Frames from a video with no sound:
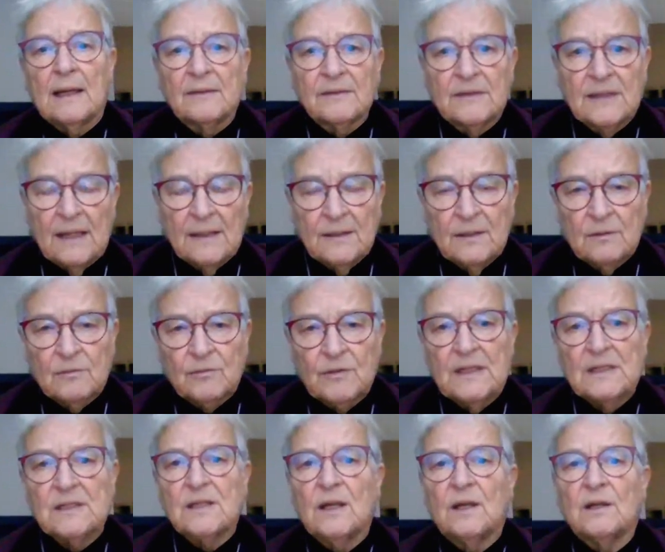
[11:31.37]
And then
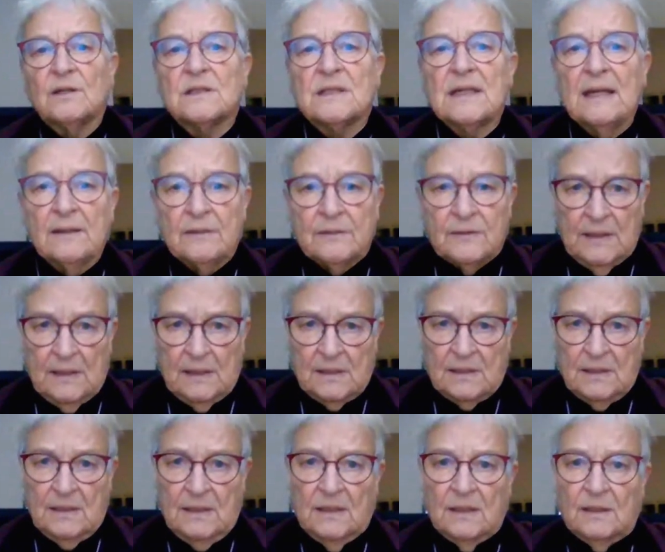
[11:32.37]
research
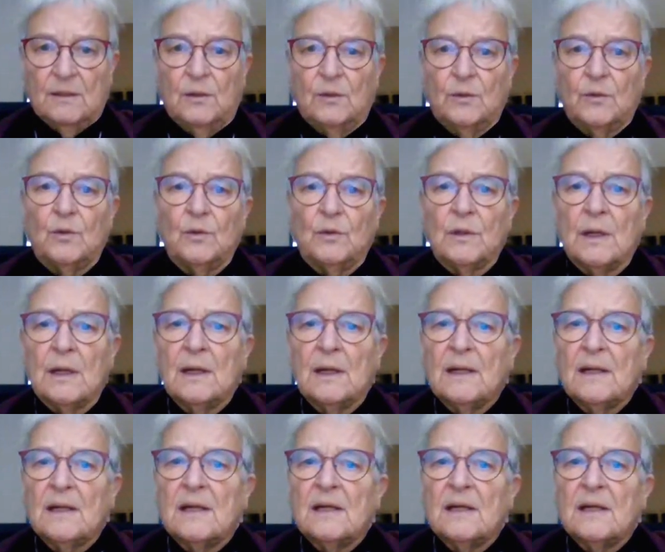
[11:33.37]
ethics include